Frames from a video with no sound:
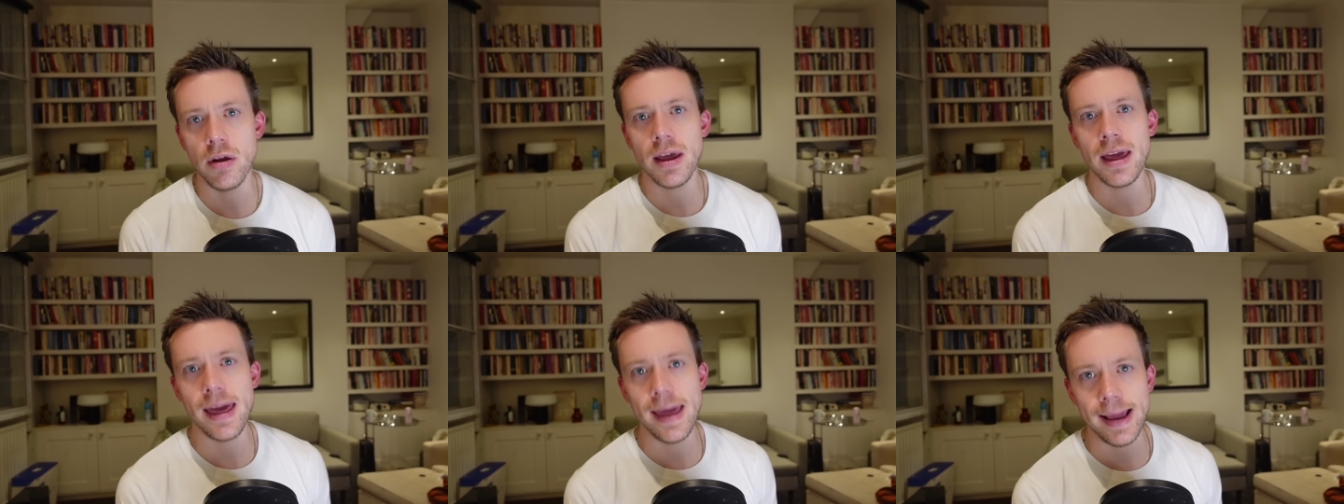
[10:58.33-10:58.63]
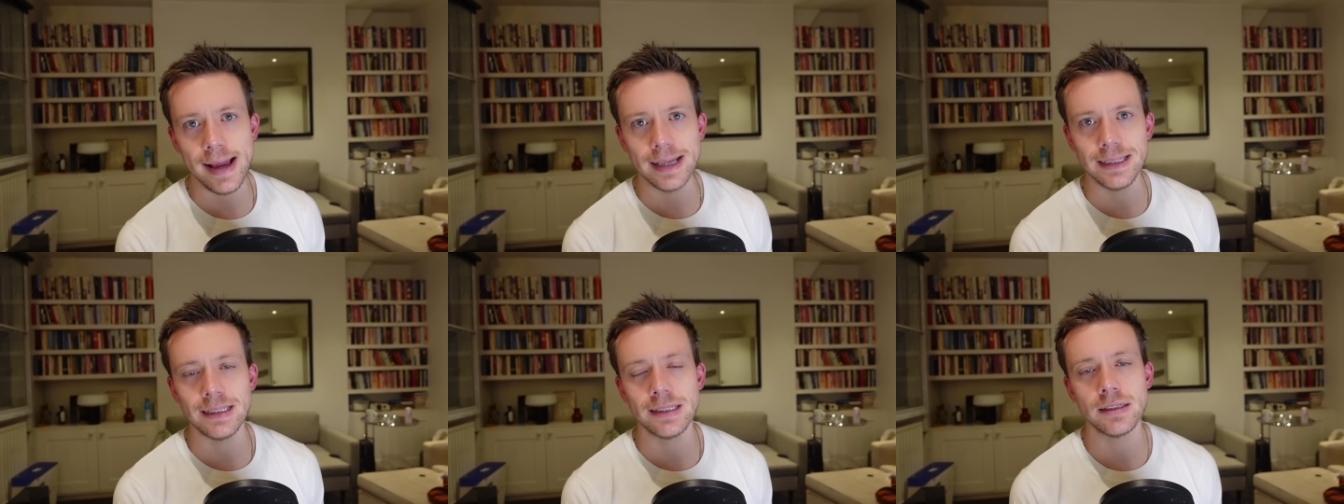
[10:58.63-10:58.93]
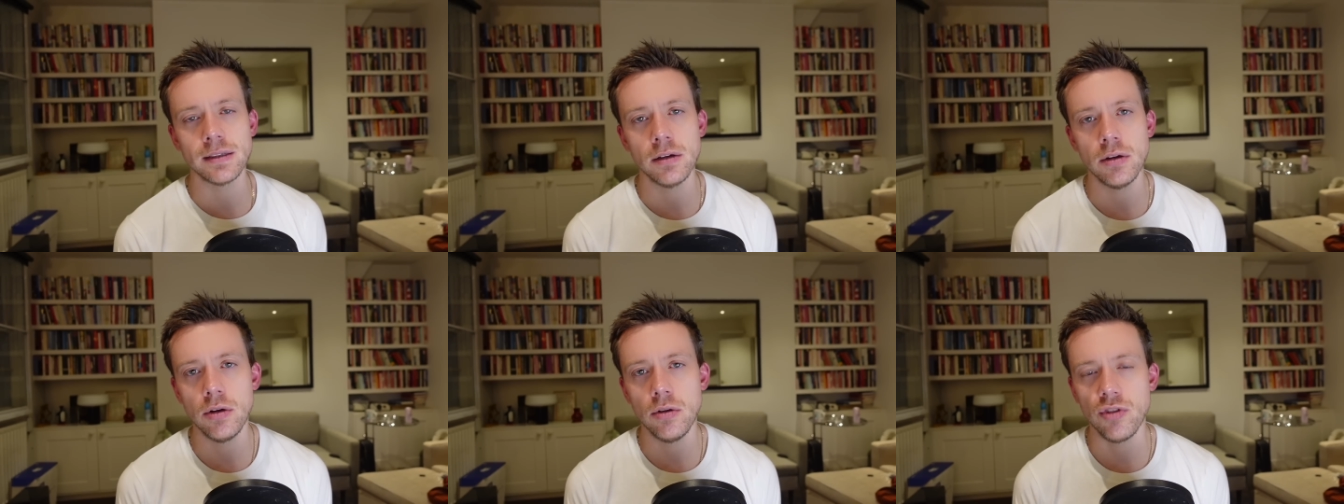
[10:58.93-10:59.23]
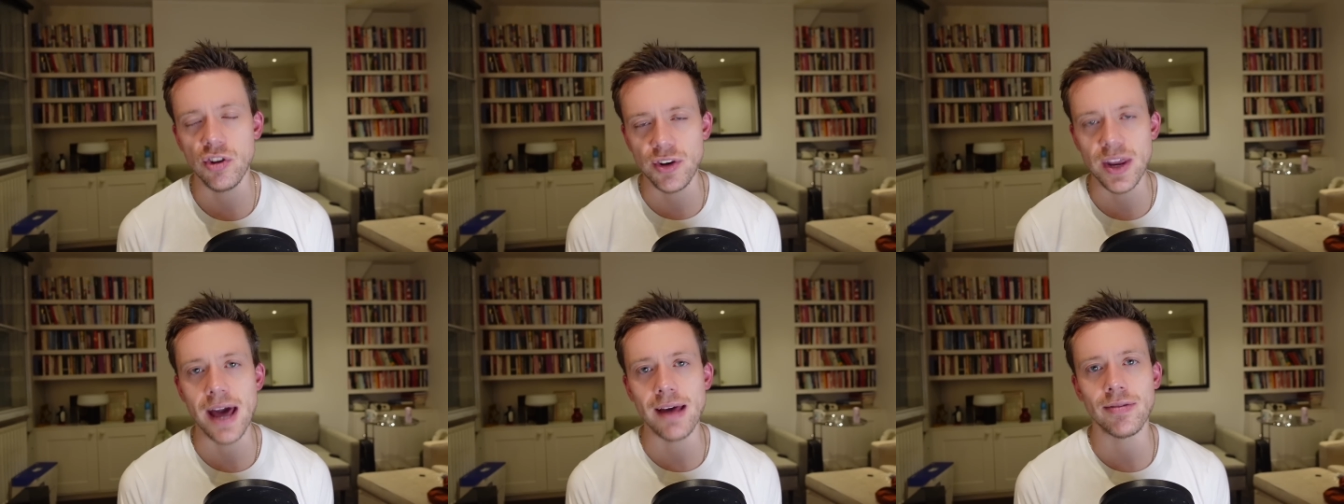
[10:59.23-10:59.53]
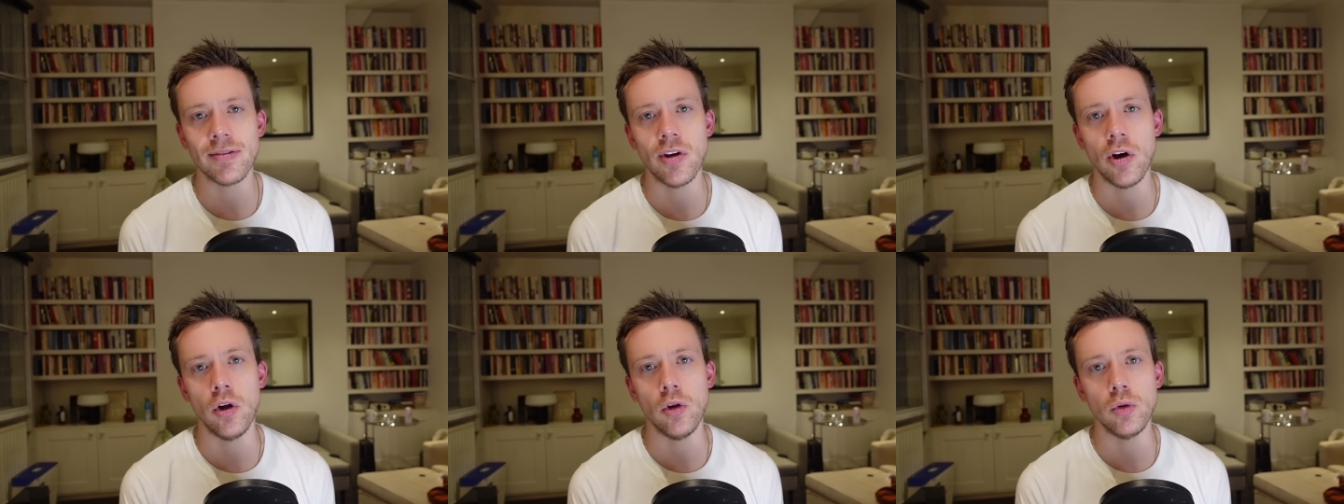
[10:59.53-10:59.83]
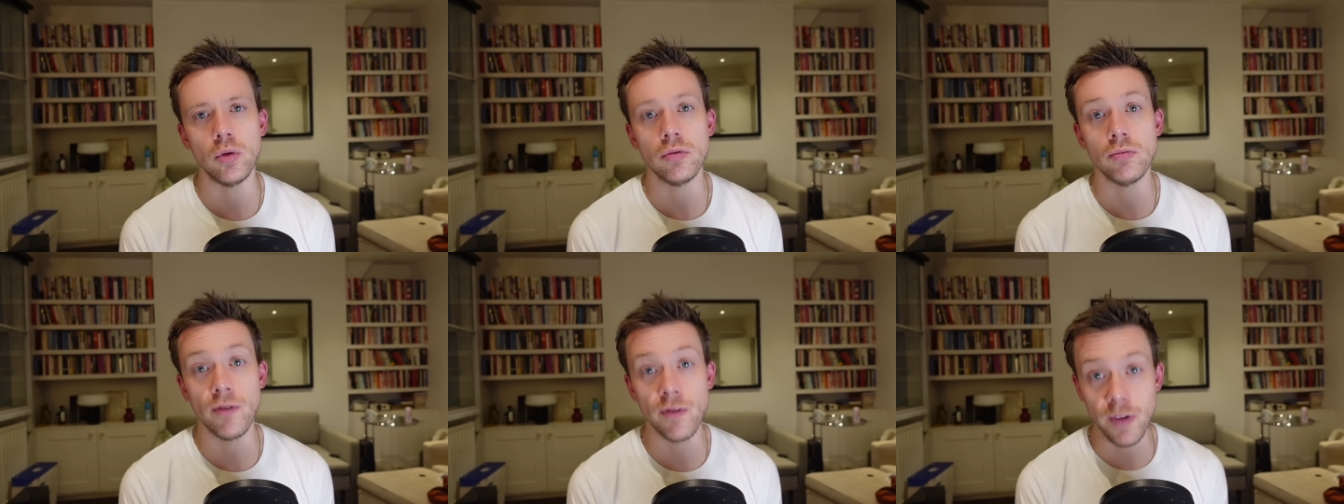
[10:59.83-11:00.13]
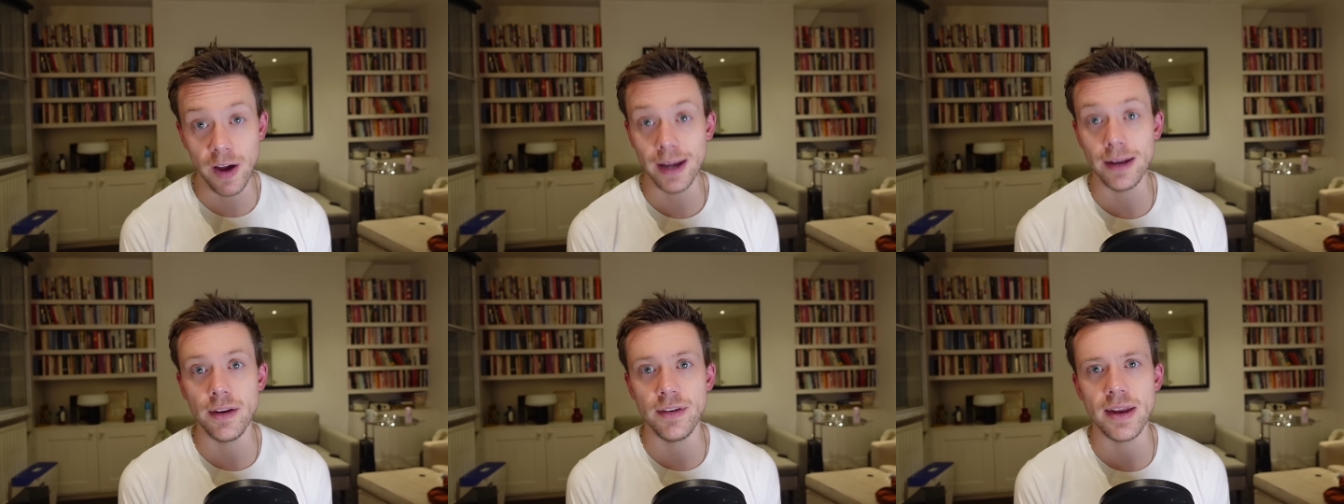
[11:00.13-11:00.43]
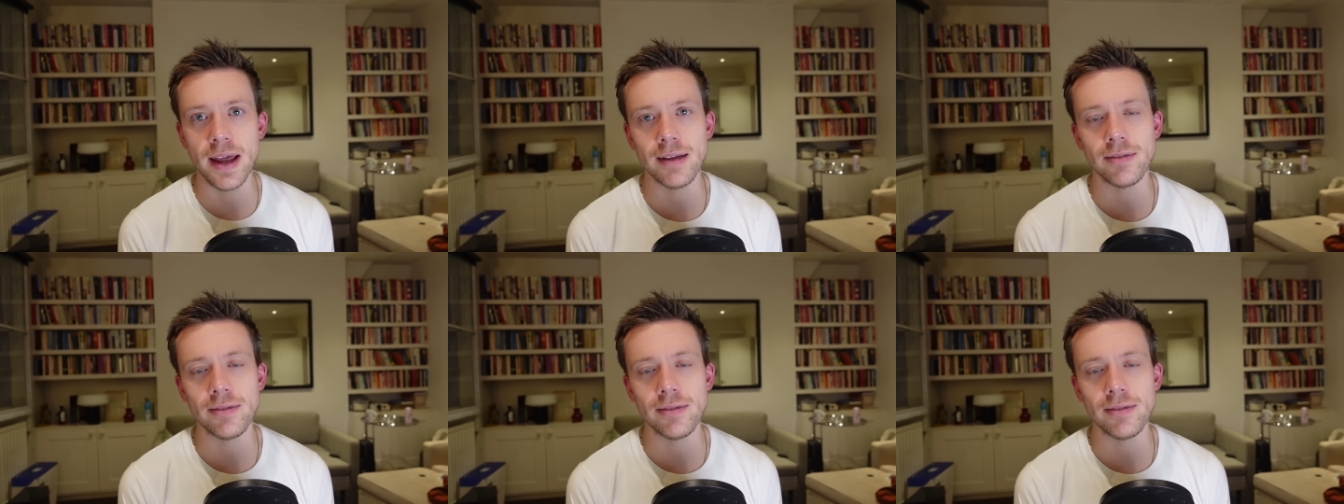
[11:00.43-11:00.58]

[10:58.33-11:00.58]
here's the death toll, violent death